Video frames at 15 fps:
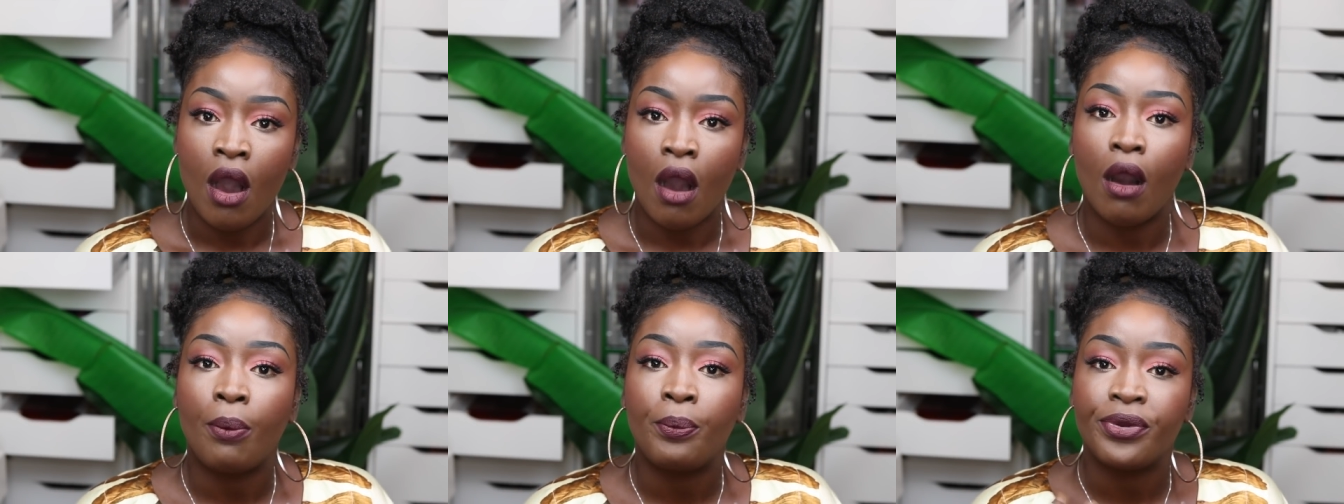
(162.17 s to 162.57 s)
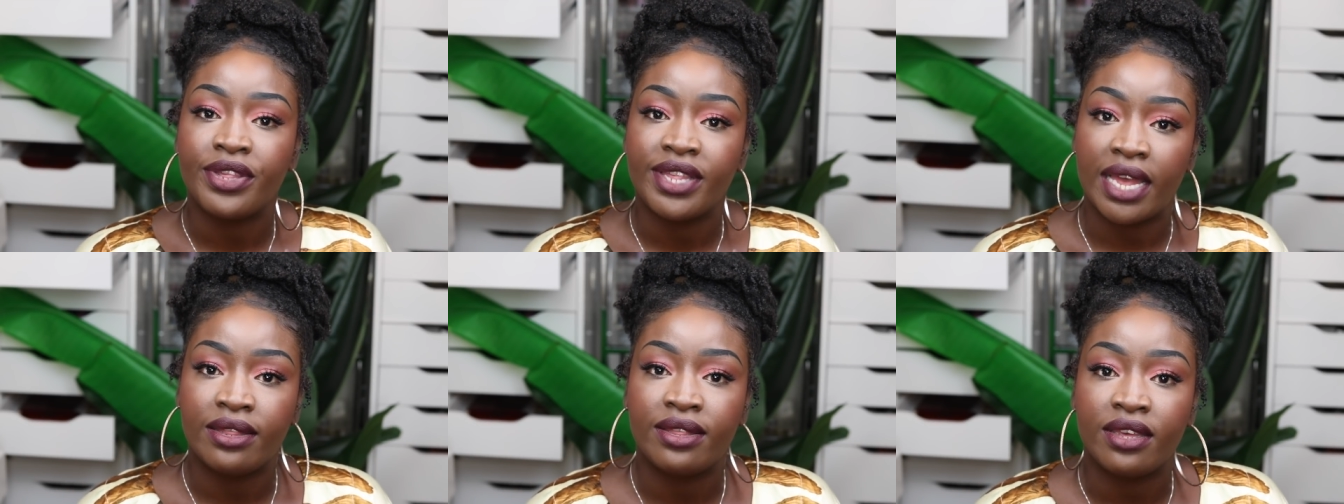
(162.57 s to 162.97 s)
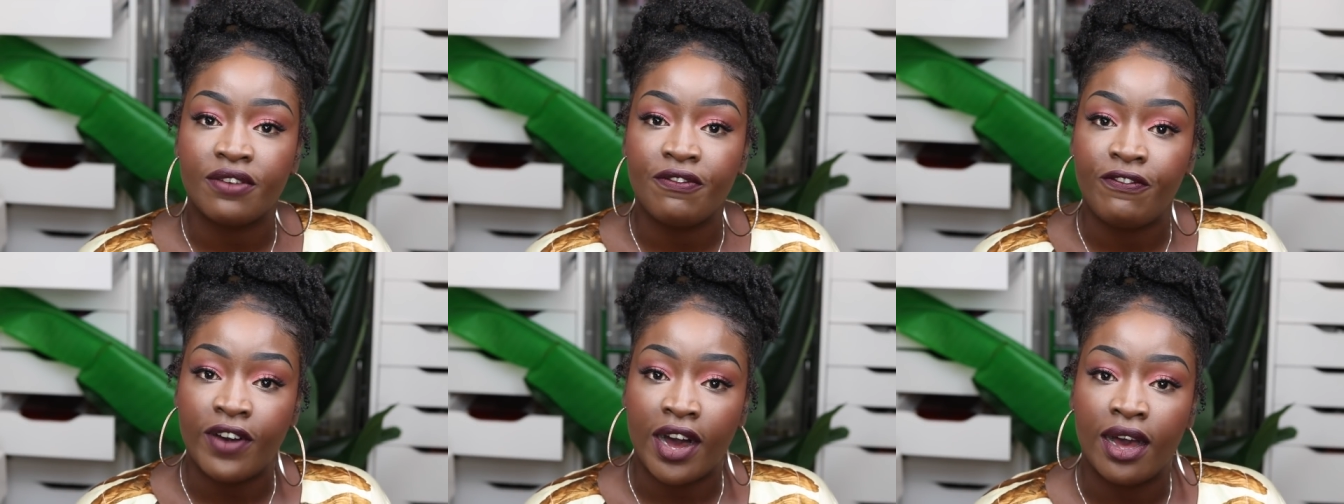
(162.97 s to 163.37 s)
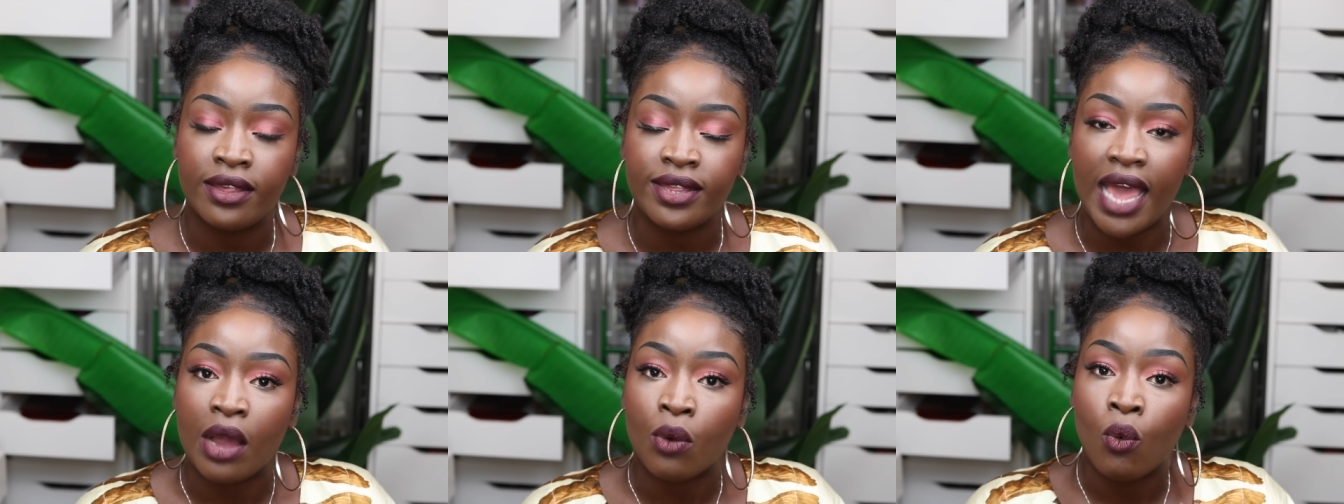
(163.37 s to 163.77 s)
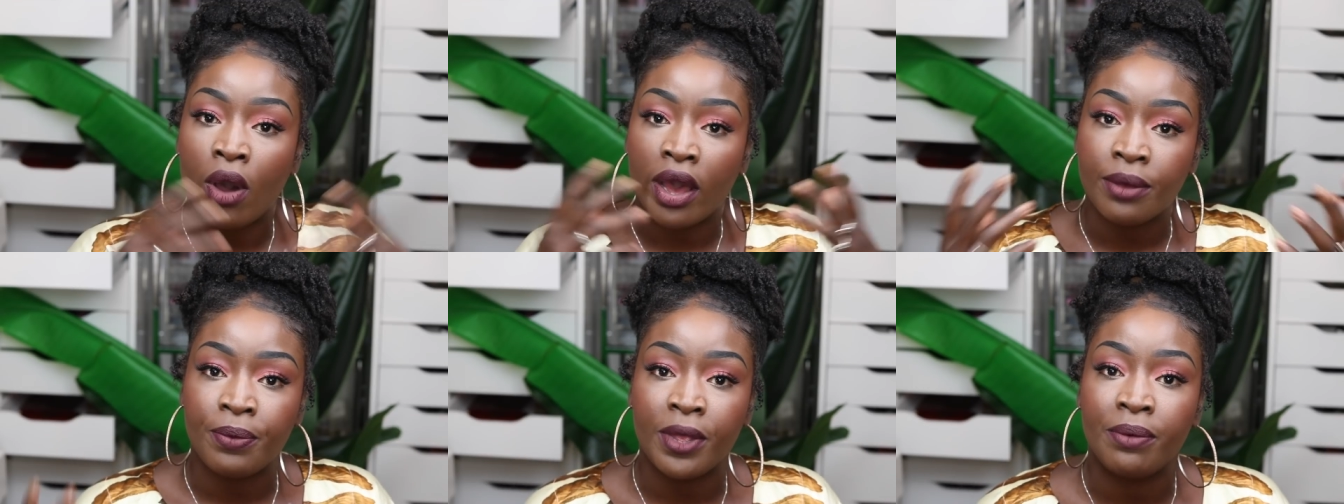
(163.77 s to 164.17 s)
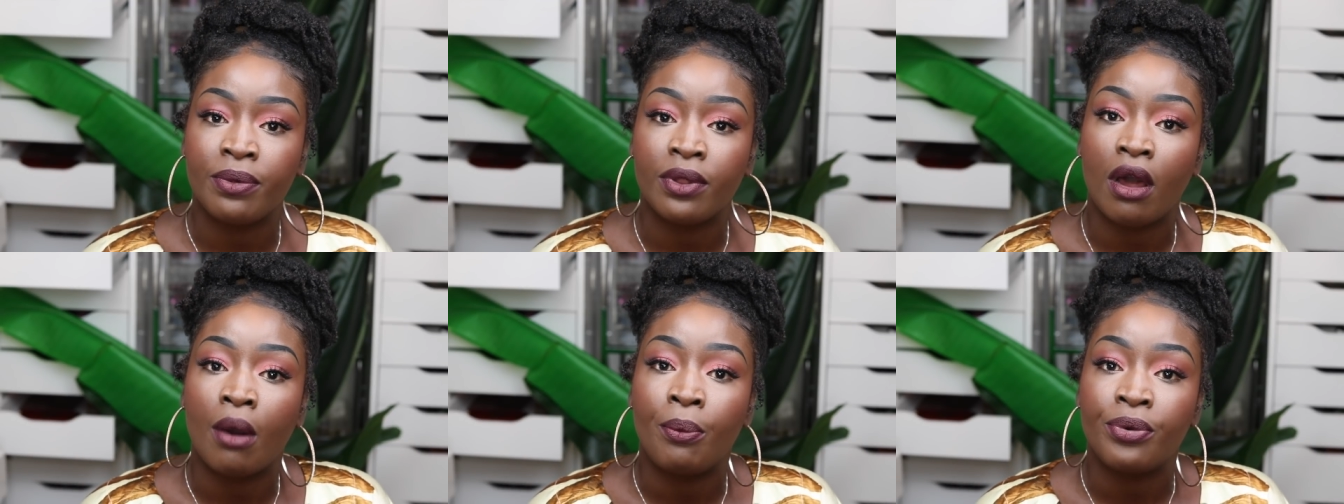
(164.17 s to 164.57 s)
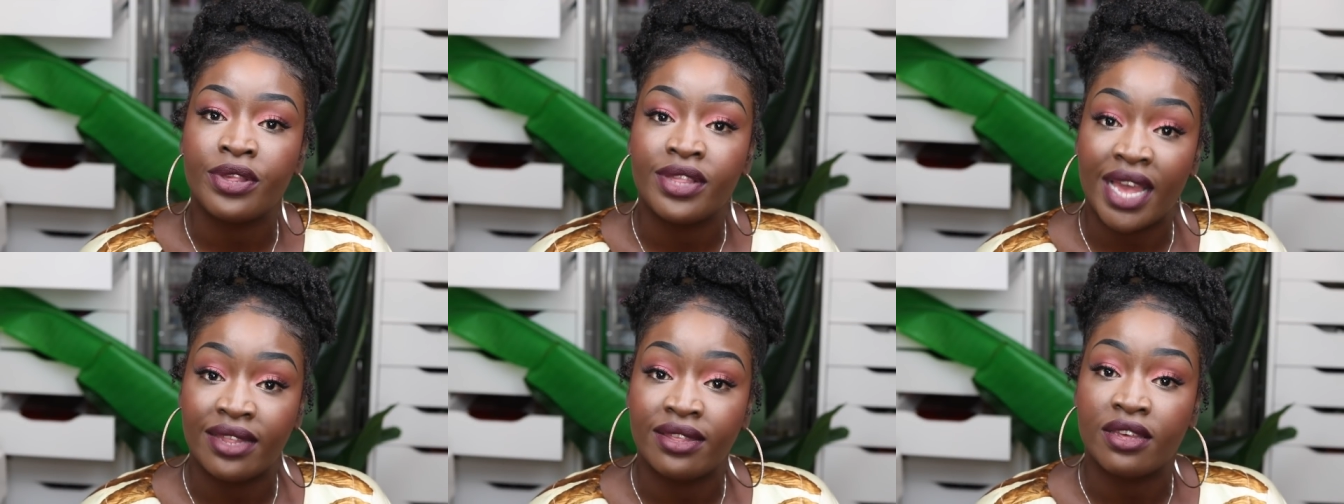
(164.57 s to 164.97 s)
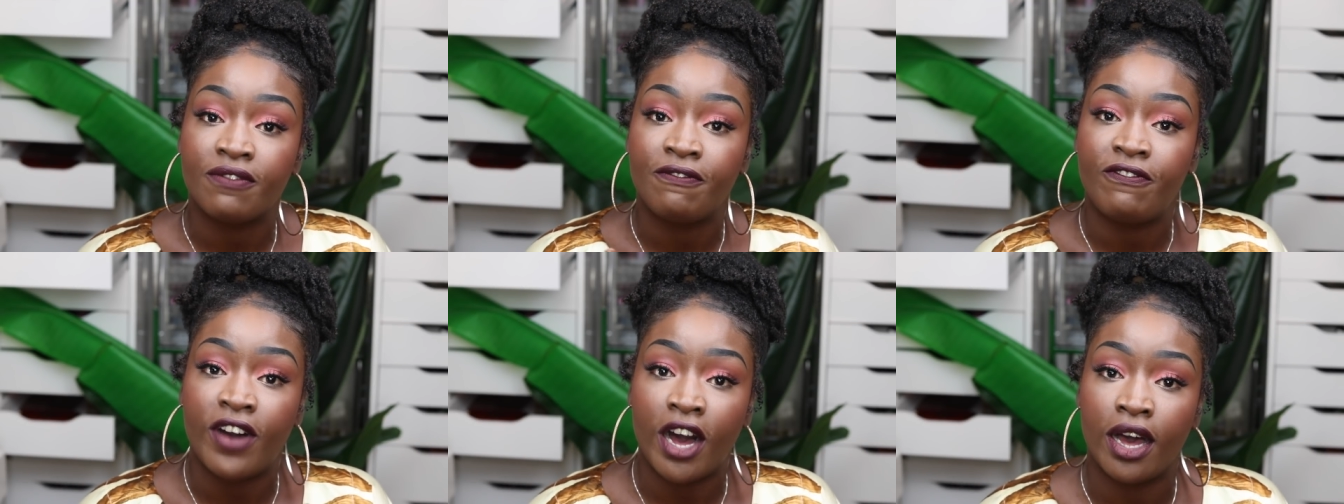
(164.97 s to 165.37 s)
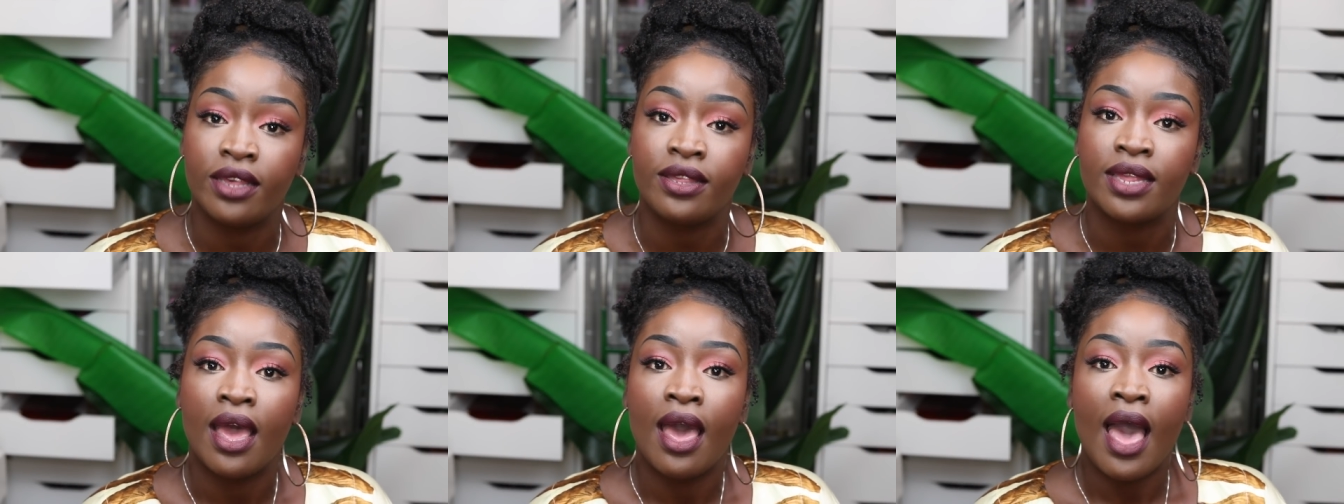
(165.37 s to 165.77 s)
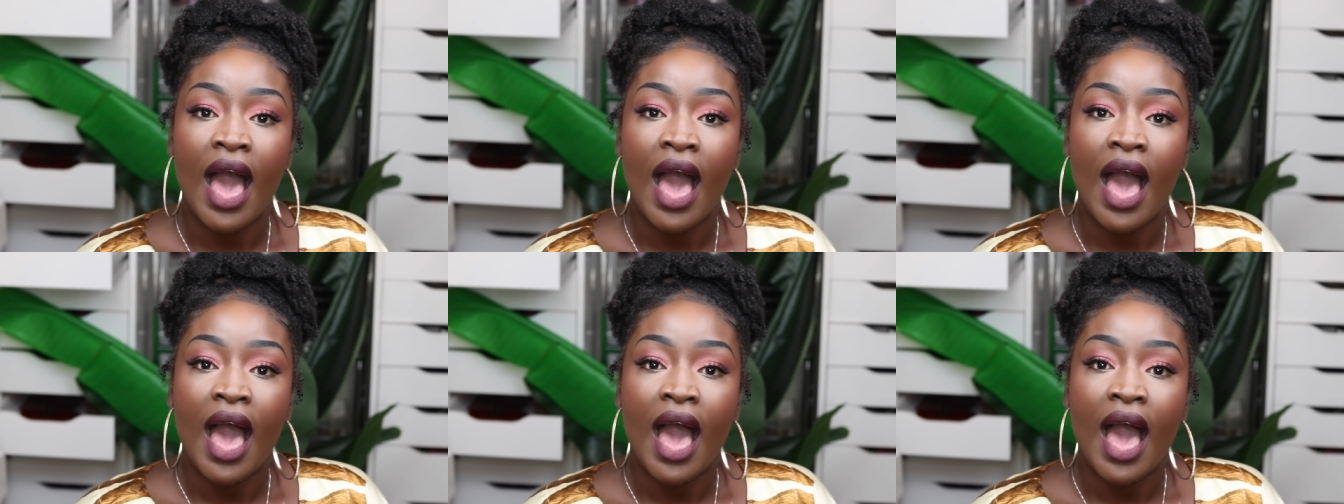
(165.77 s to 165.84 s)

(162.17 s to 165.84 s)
are presented first and white people are presented first.